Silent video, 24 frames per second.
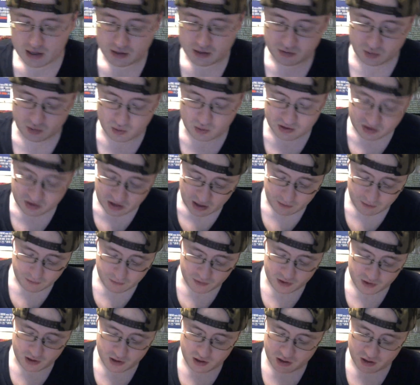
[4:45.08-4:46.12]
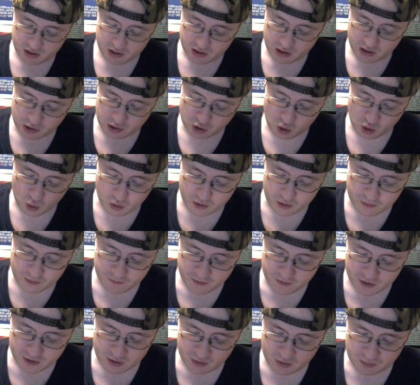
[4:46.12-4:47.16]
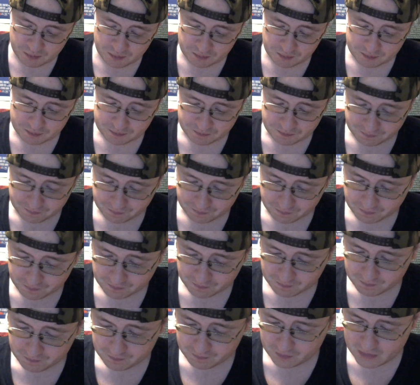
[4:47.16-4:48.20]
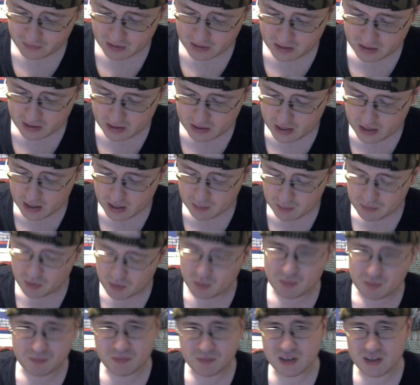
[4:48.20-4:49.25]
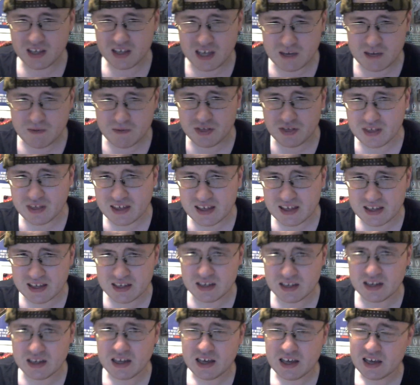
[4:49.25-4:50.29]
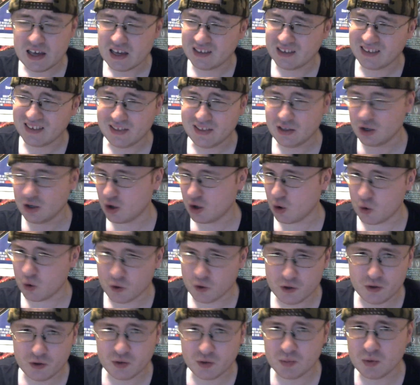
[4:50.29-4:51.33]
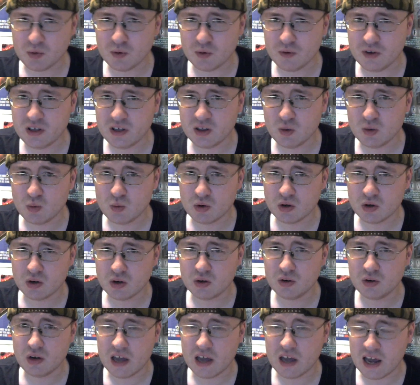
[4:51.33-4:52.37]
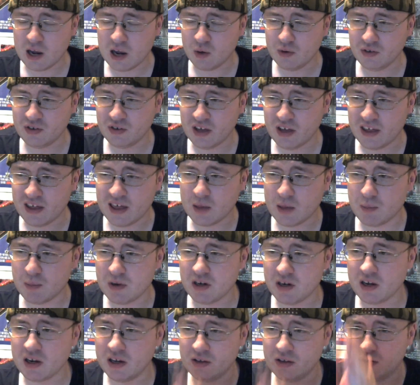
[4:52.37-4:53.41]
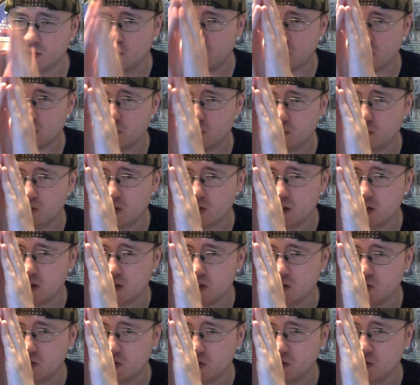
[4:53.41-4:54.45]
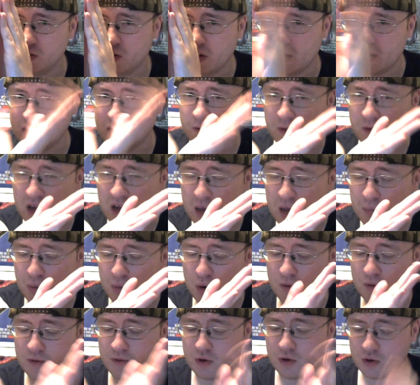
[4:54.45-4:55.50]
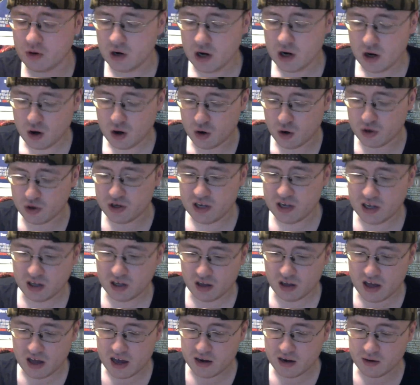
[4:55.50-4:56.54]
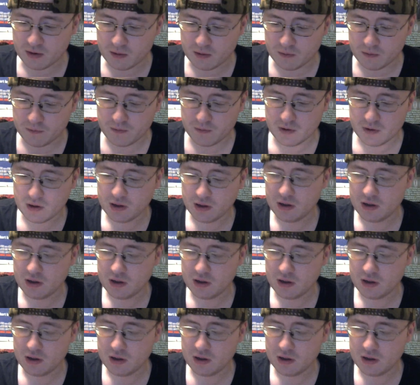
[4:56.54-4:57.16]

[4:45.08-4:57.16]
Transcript: So it's definitely a, a gory film. But even then, it's not the goriest movie in the world. I only say that because, okay, you see just the lights flop over, or you get a lot of